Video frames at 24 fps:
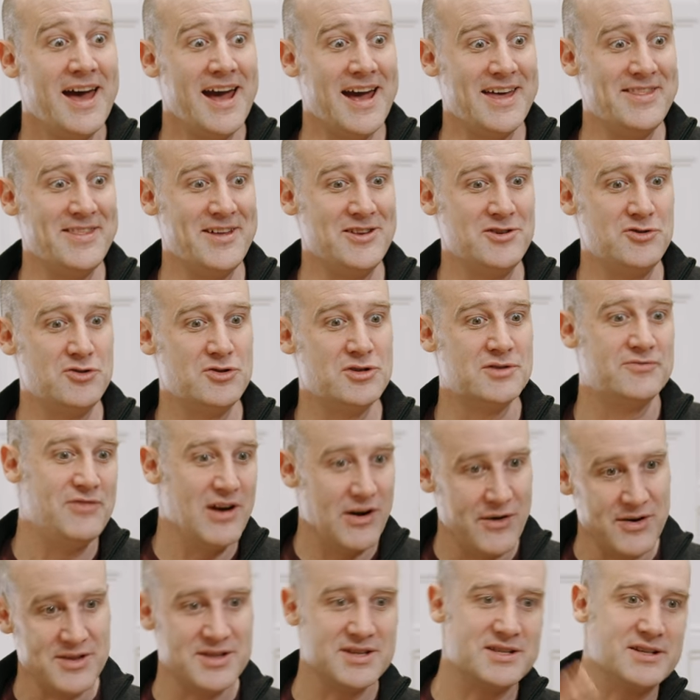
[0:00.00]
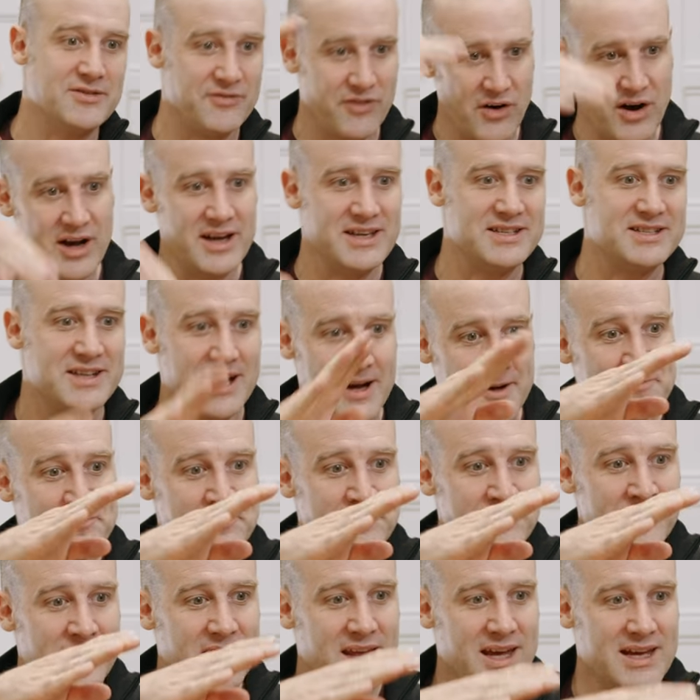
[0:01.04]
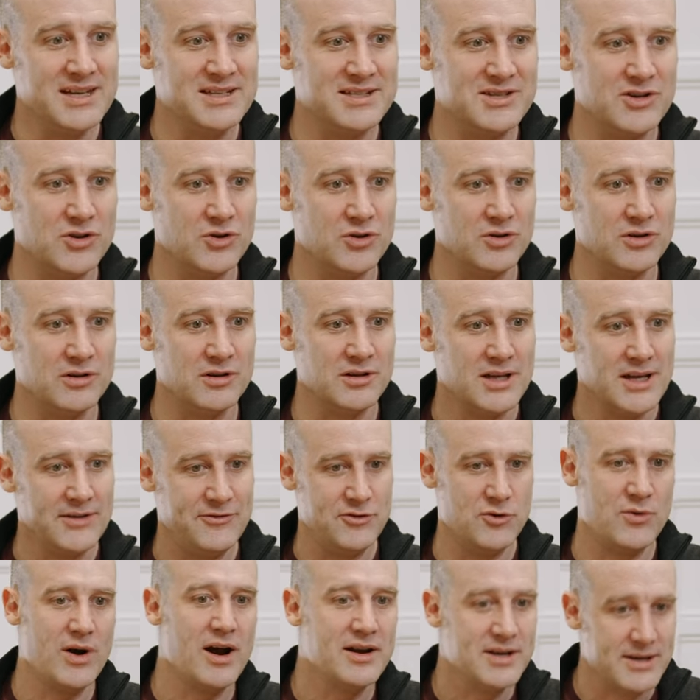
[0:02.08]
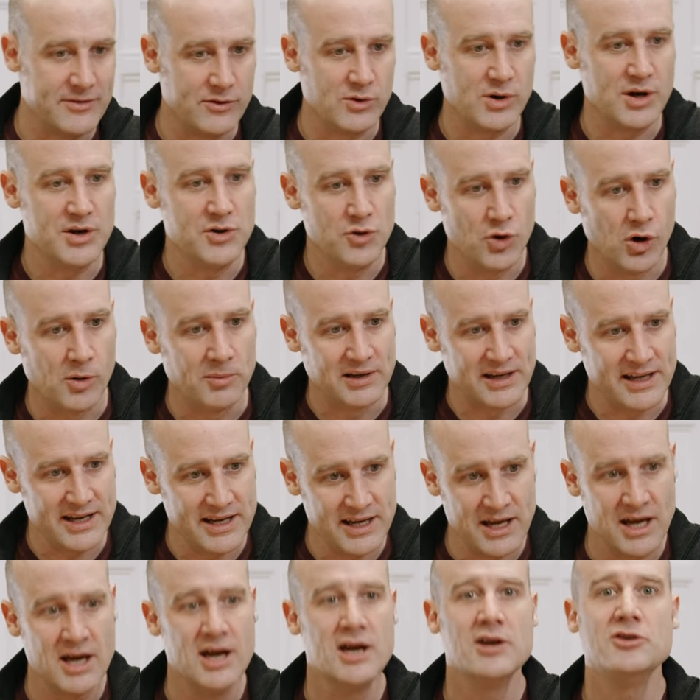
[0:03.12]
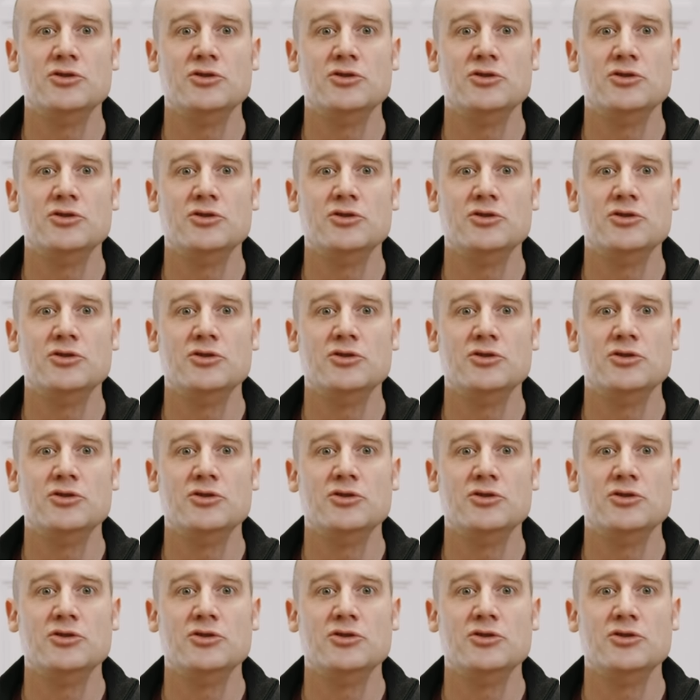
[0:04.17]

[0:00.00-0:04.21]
And then you just vary the divisor until if you round everyone normally,